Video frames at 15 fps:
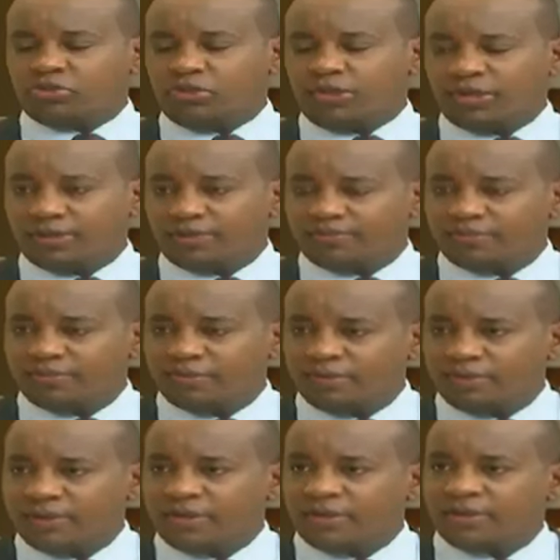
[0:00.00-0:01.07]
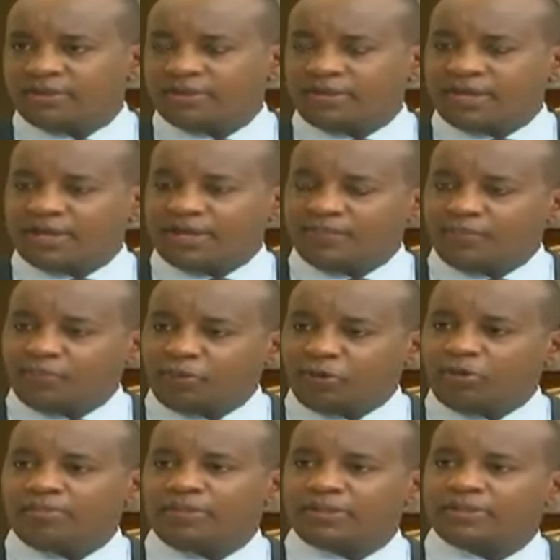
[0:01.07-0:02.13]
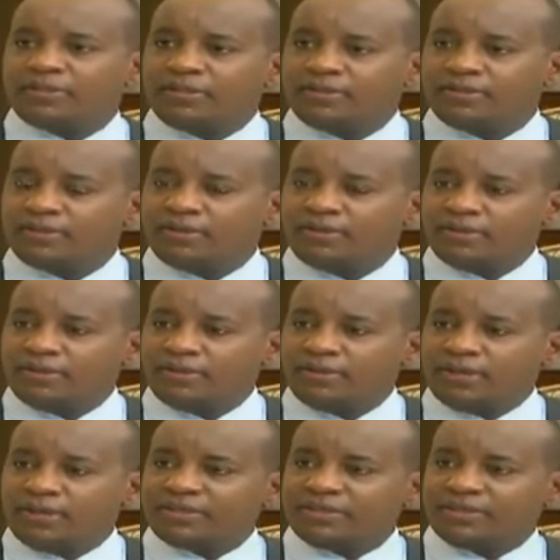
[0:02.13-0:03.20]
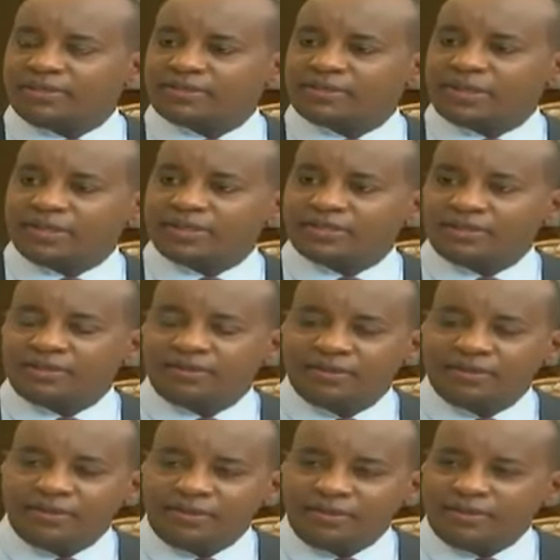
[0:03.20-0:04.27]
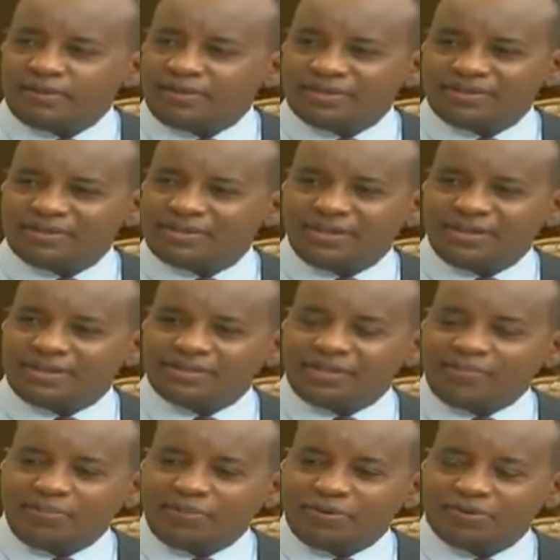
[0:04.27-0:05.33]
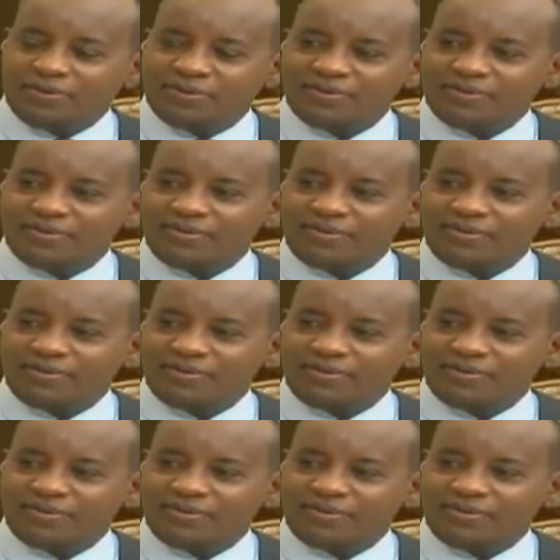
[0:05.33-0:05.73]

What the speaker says: issue here, the unemployment rate in this country. Just as an example,